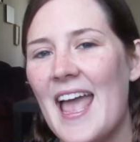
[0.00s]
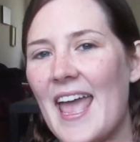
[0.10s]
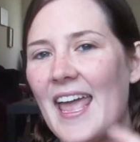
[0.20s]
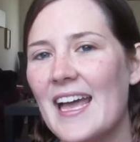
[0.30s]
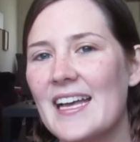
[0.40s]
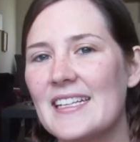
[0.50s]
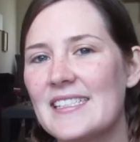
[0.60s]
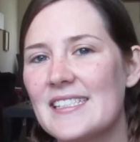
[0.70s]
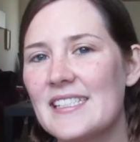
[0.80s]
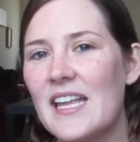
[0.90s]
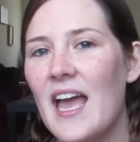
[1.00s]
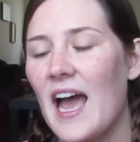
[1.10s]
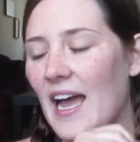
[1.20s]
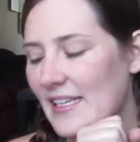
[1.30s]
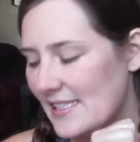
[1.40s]
And
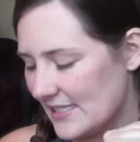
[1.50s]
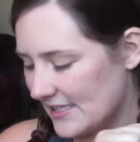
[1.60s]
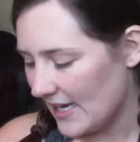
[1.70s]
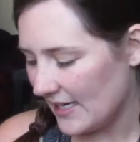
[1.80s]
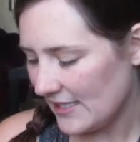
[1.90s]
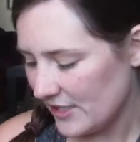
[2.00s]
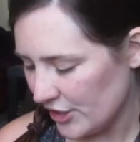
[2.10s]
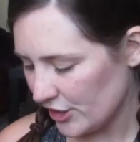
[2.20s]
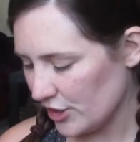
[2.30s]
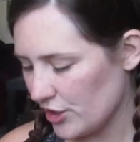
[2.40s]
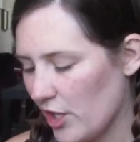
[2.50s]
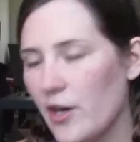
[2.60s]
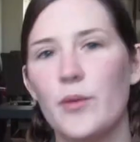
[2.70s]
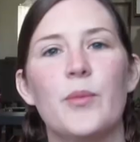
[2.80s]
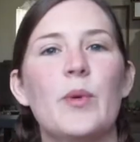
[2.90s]
I decided to
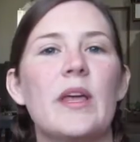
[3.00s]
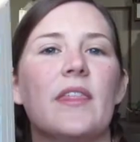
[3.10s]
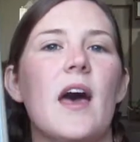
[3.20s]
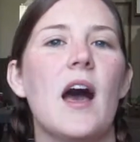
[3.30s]
start with